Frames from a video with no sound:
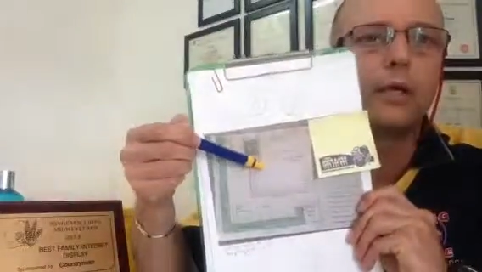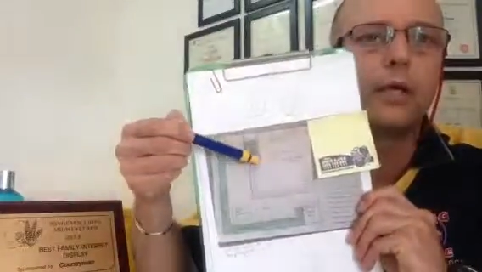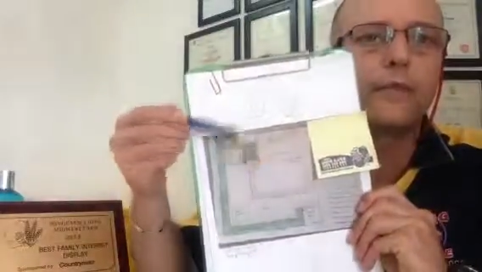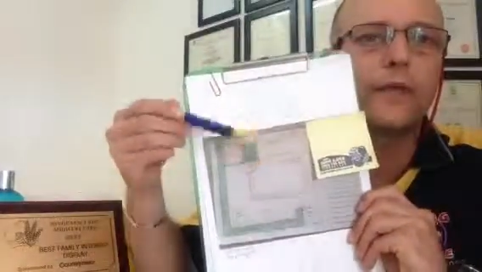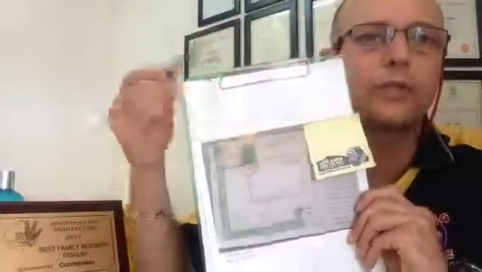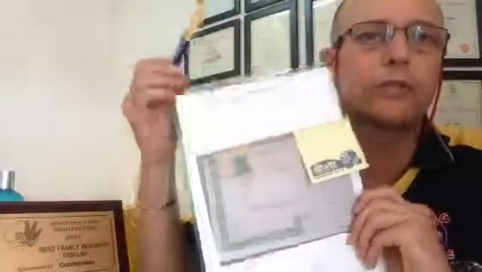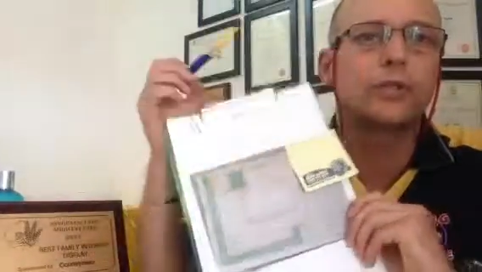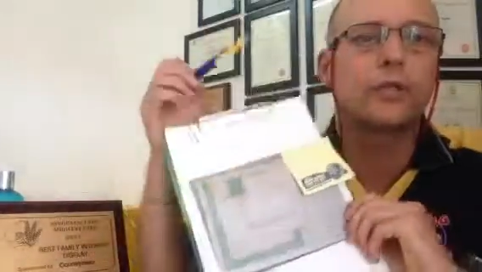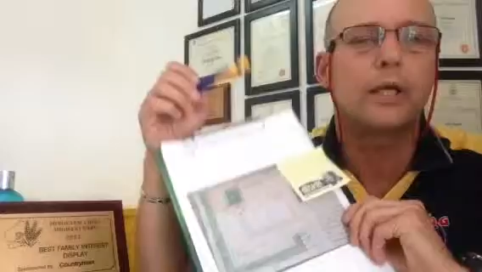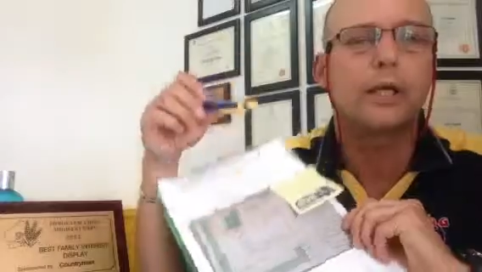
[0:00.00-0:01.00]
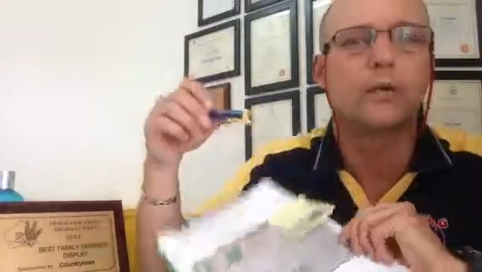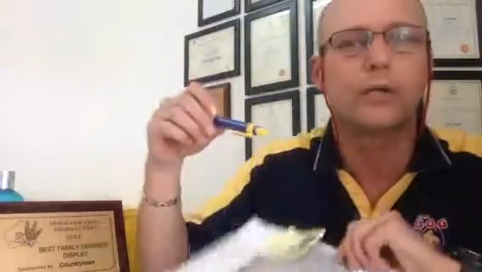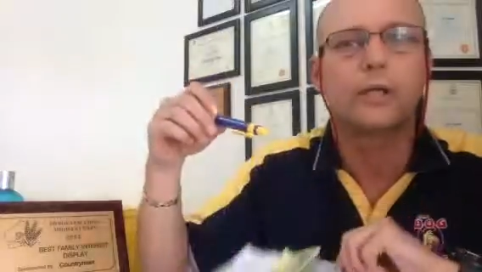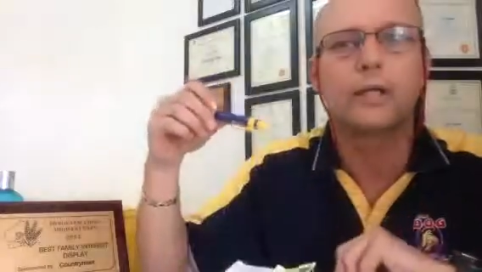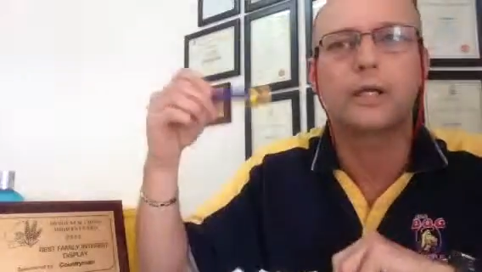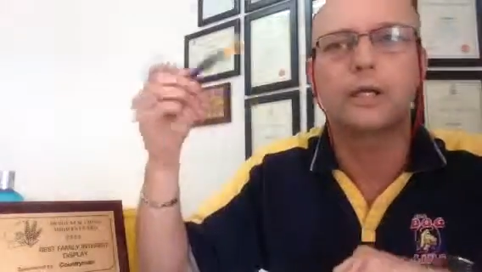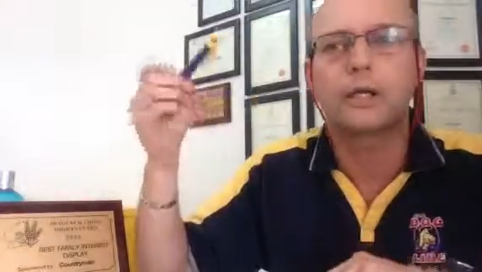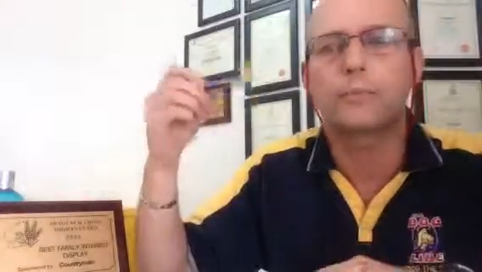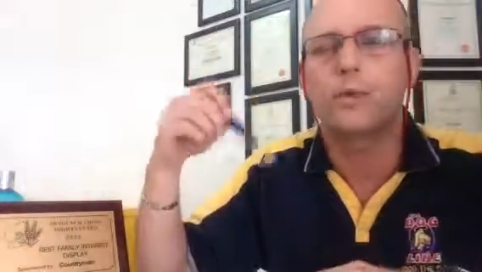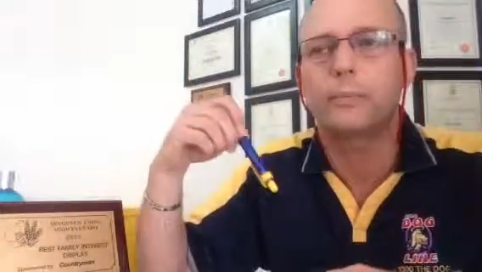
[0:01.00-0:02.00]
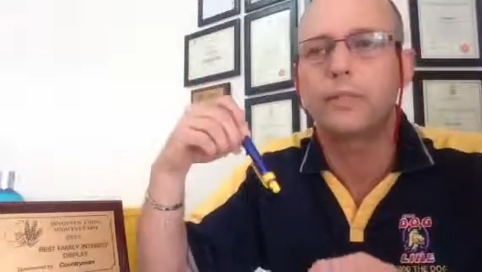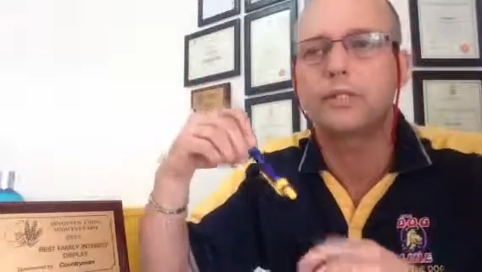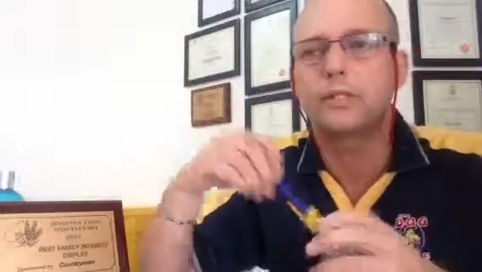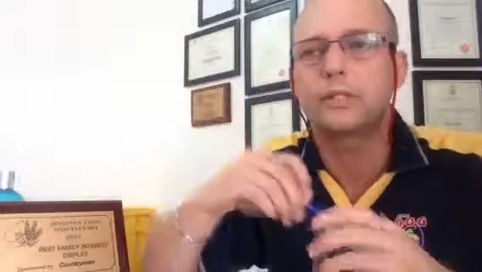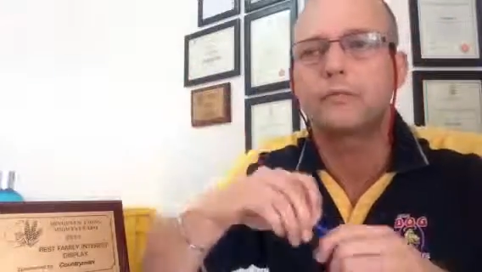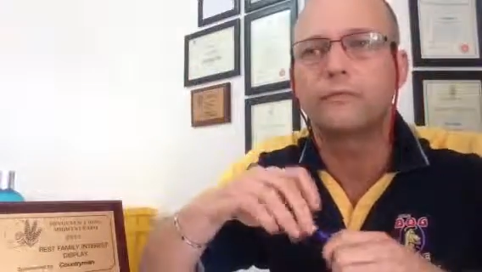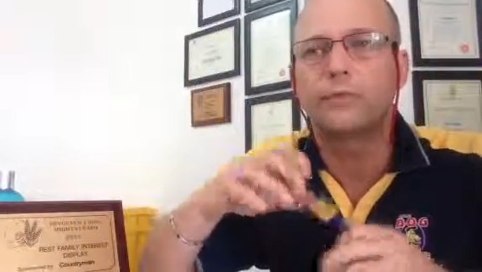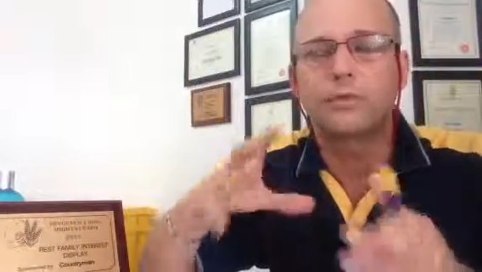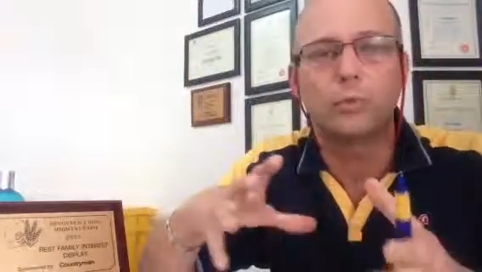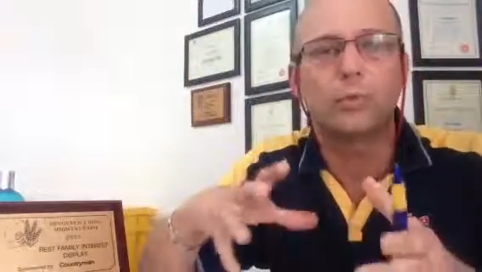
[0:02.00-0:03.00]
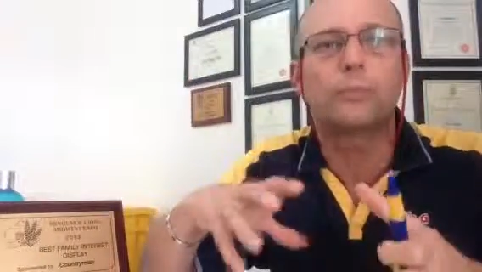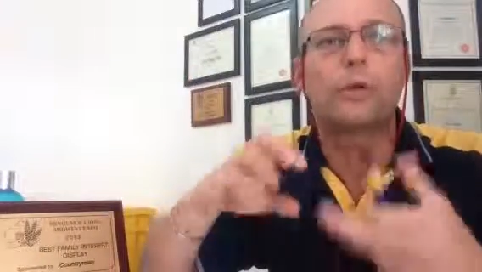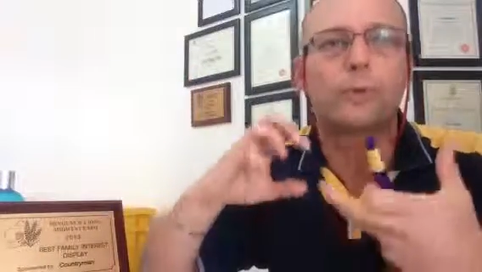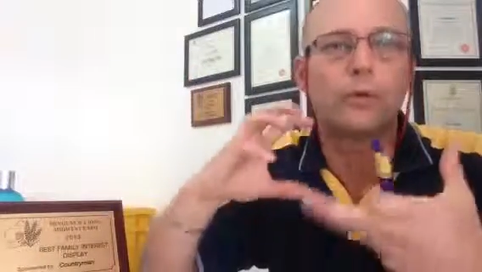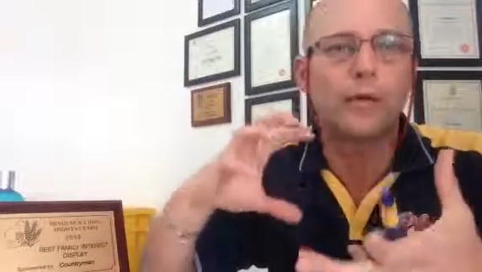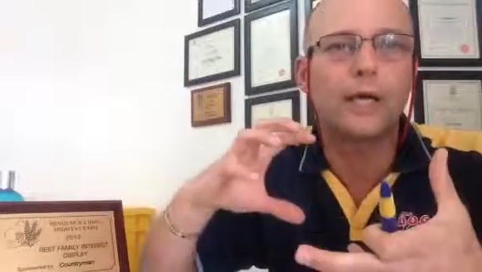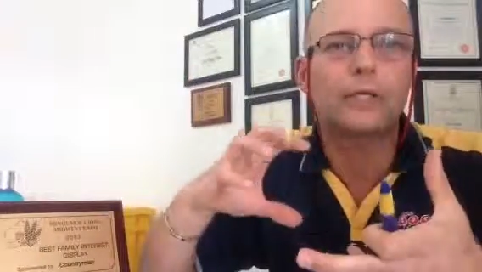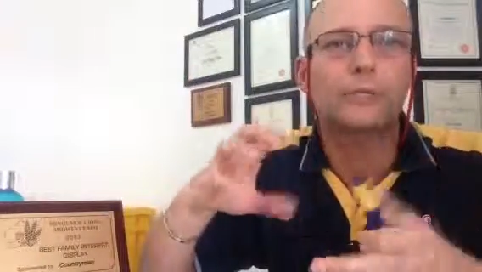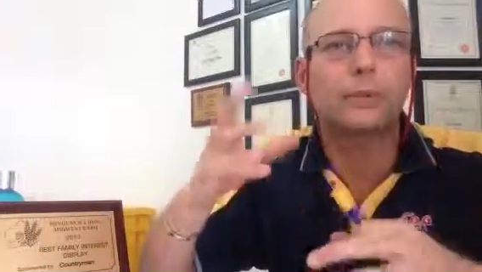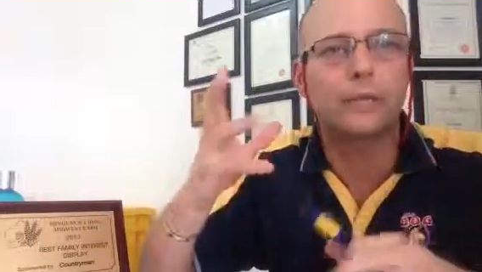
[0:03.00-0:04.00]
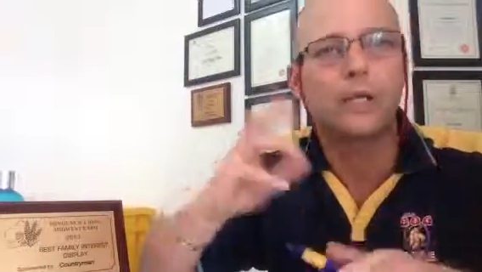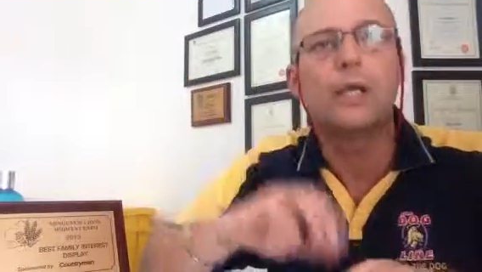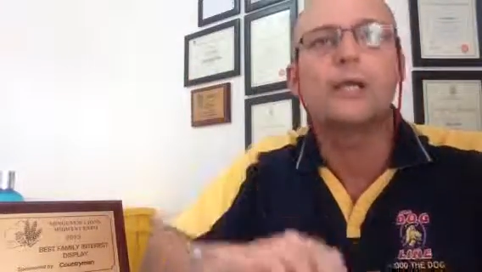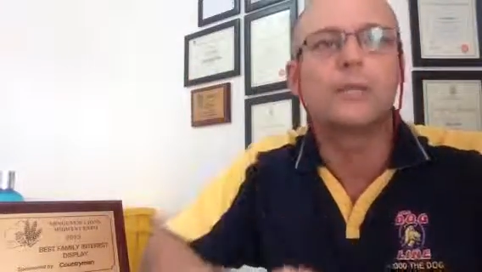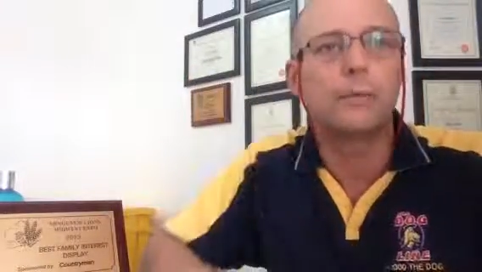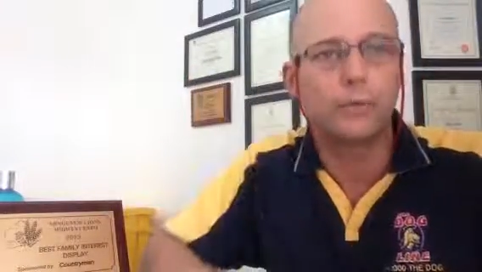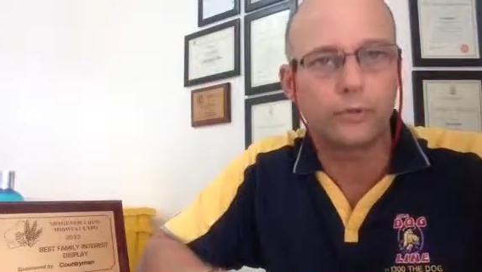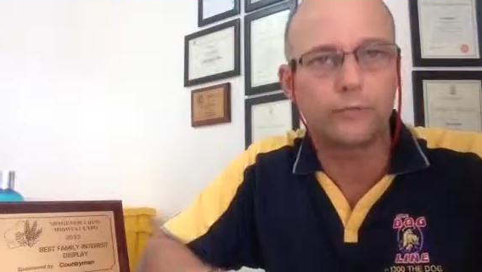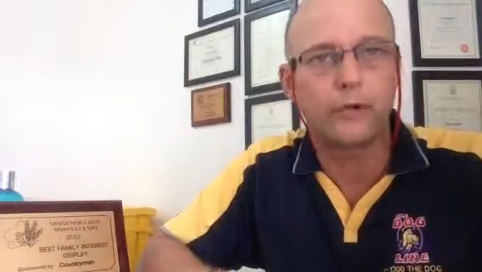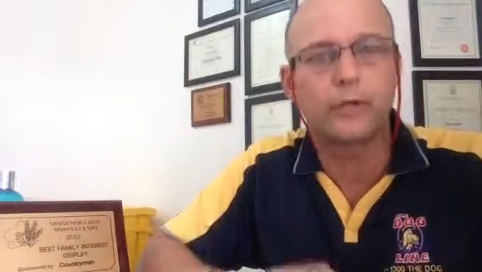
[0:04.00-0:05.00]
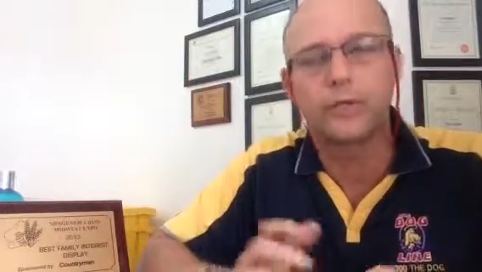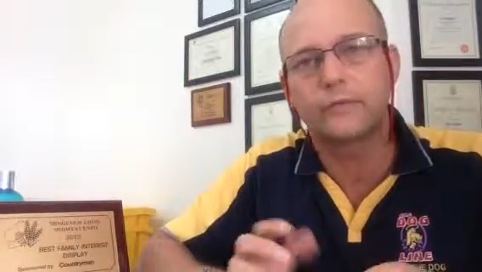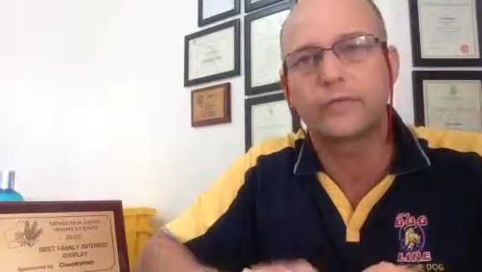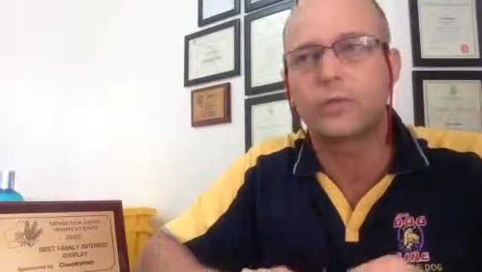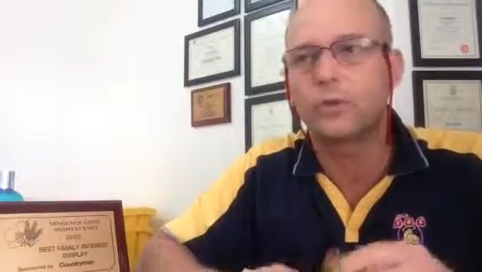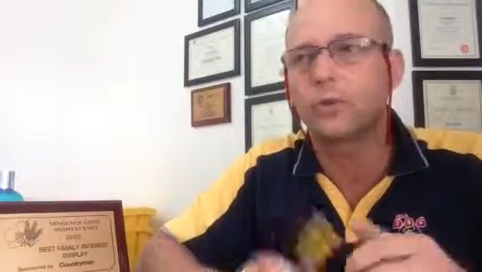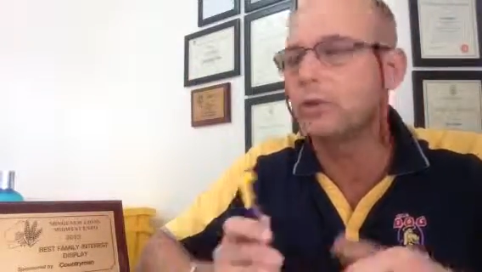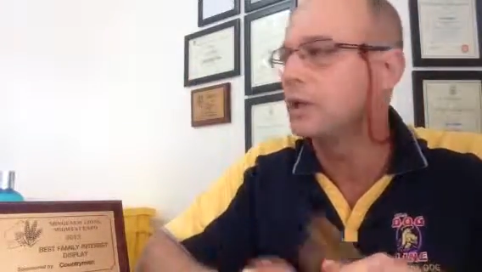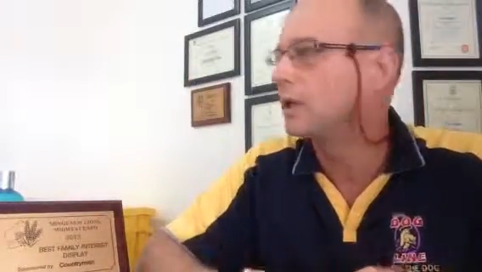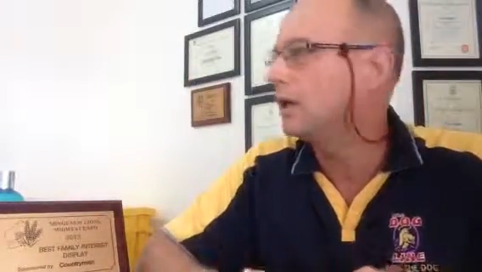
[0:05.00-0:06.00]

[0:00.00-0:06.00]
If that's what you need, or you need a property system for a smaller property or a larger property, jump on the phone, give us a call.